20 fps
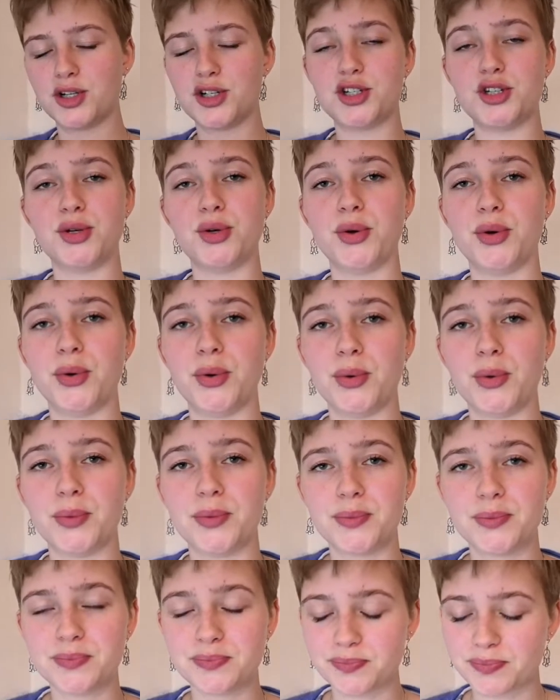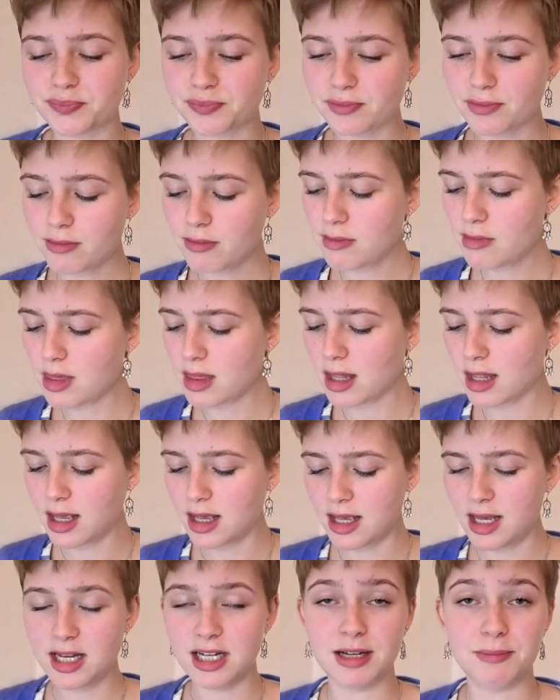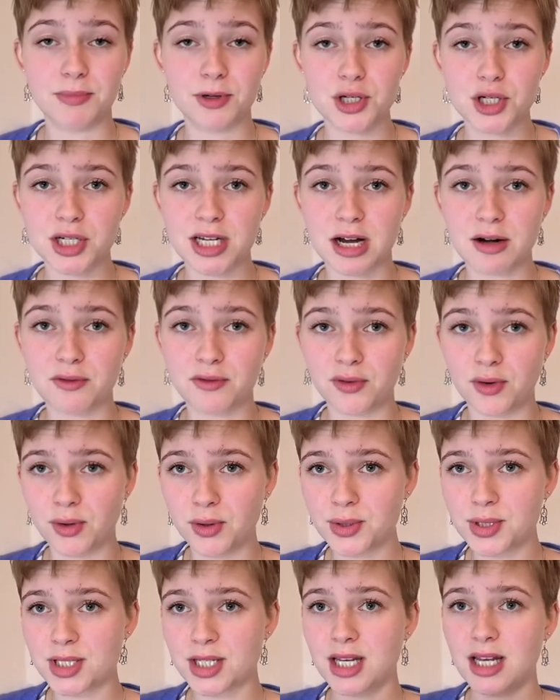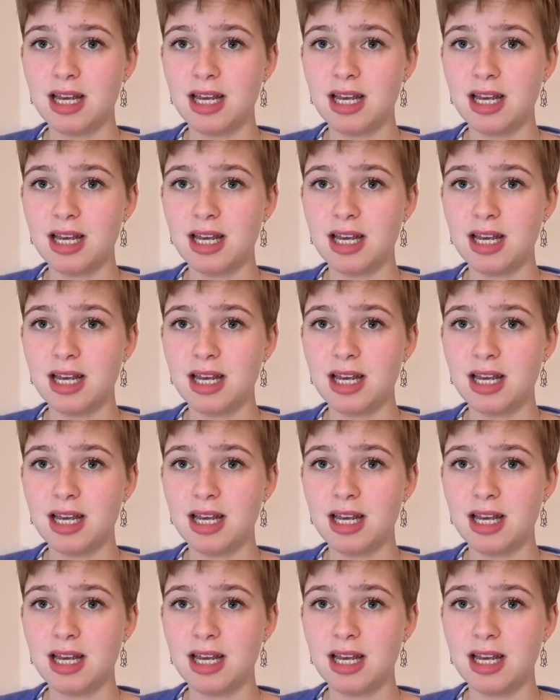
to the punch down fold.